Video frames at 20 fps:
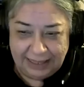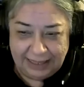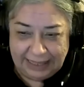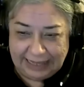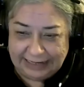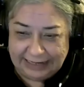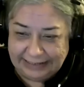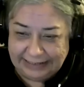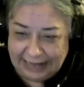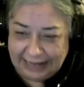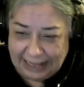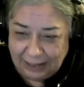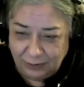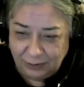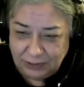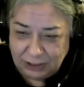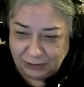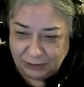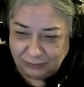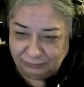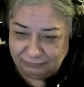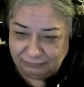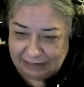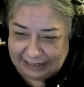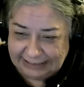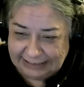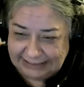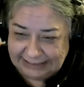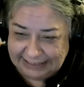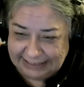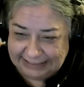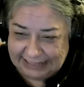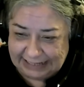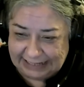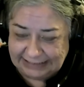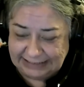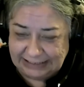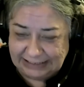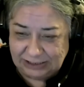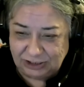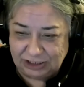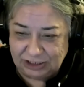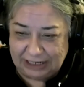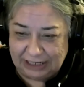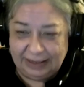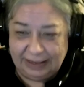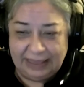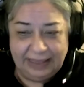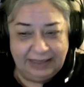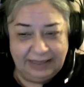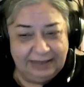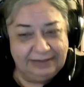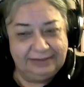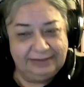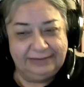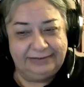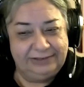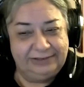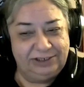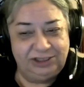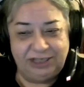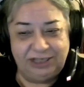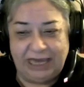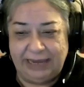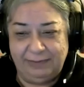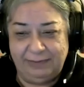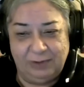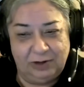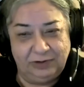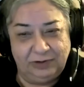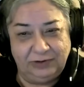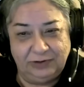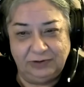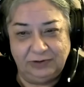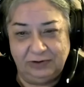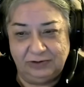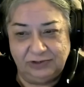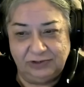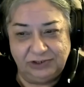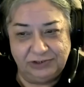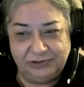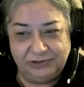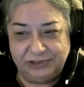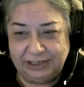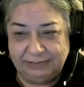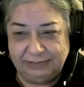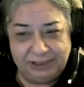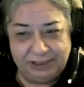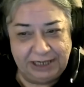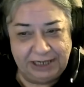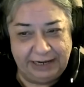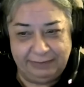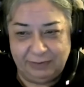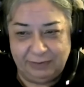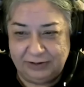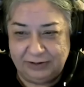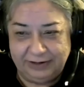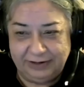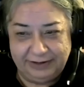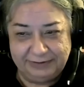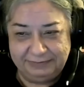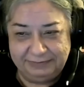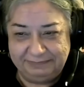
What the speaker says: And now you're writing that in chat. Shame on you, Gonca Hocam. Shame on you.